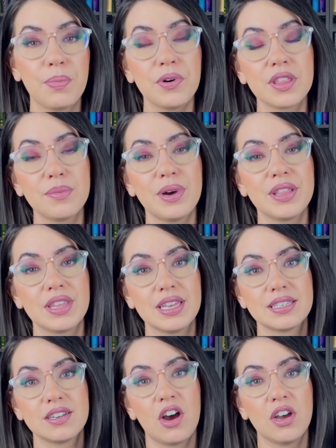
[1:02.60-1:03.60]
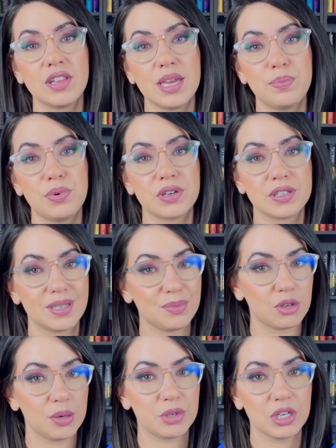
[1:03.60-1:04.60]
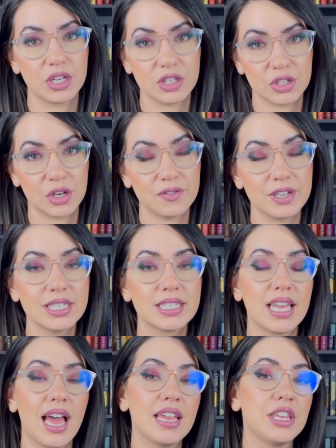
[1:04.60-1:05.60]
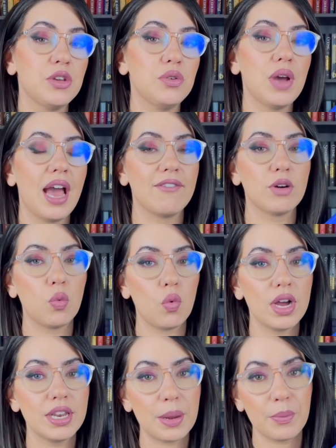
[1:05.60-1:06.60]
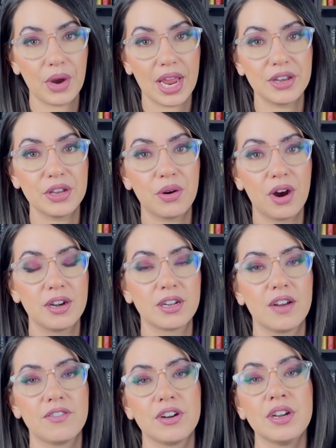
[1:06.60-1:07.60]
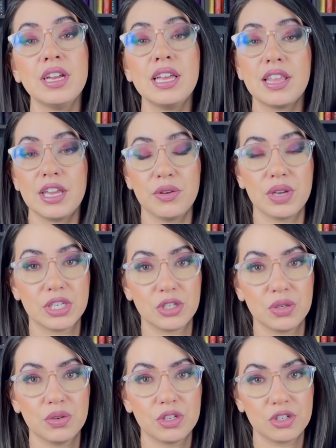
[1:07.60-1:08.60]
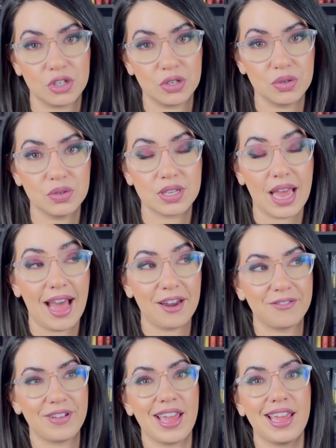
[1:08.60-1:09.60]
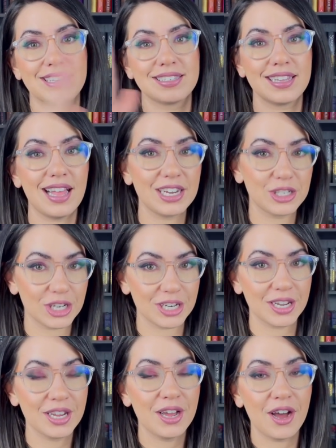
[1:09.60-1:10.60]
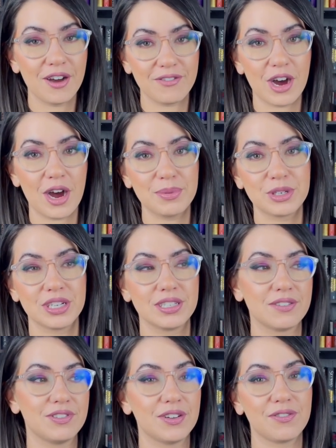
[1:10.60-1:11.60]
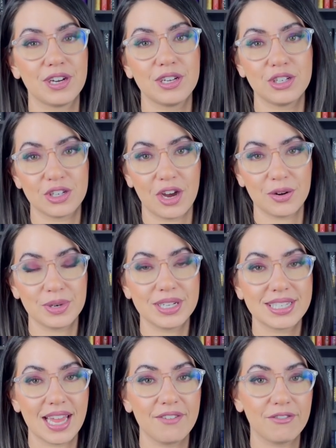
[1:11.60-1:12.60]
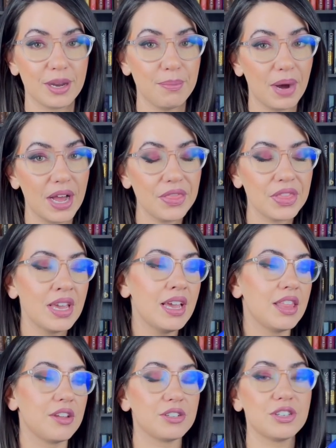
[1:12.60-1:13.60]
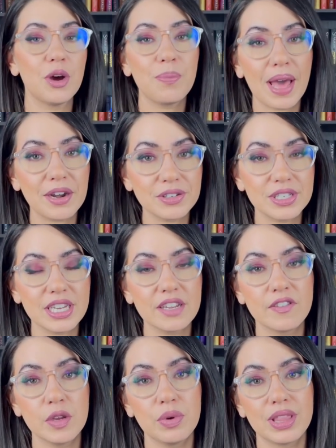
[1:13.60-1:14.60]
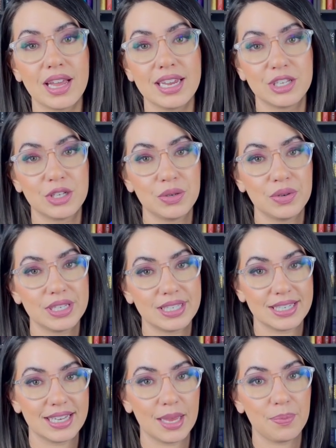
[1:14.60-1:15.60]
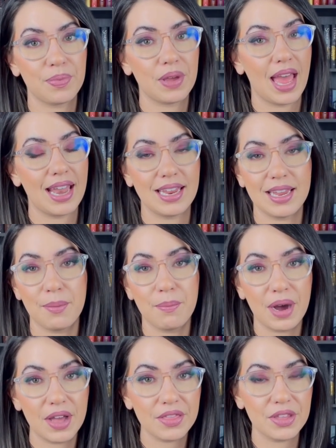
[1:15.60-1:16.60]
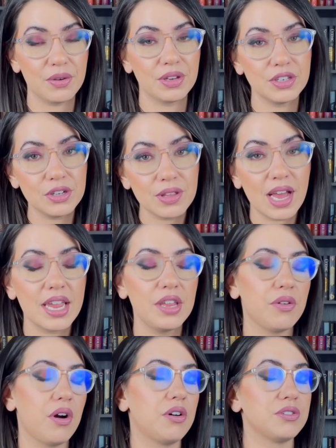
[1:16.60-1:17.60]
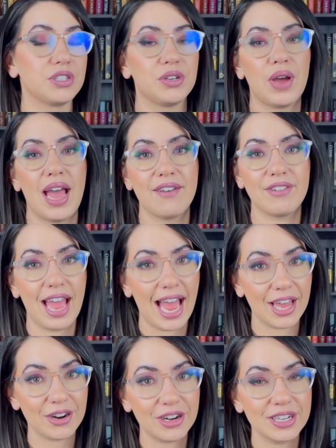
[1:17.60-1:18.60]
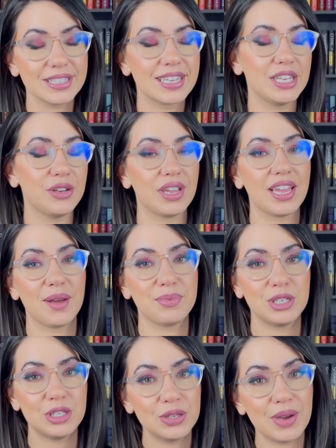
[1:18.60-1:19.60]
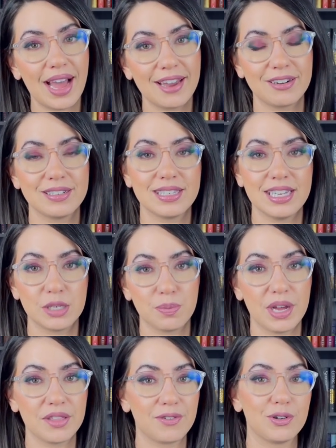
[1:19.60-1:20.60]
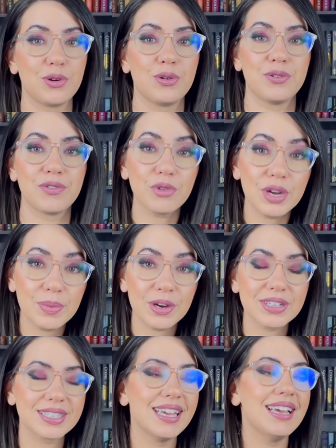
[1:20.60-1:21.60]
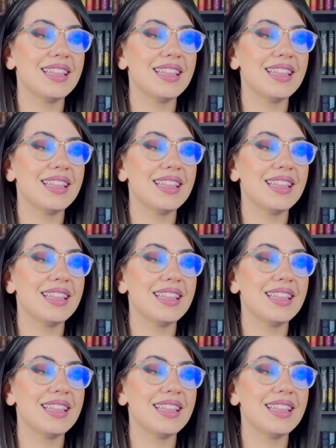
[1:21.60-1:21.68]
Book of the Month is an online book subscription service that you have one brand new hardcover that you get to choose out of a selection of options of different genres every month. There's no penalty if you would like to skip any month. You can do that. You also have add-ons and you can get up to two add-ons each month for a total of three books.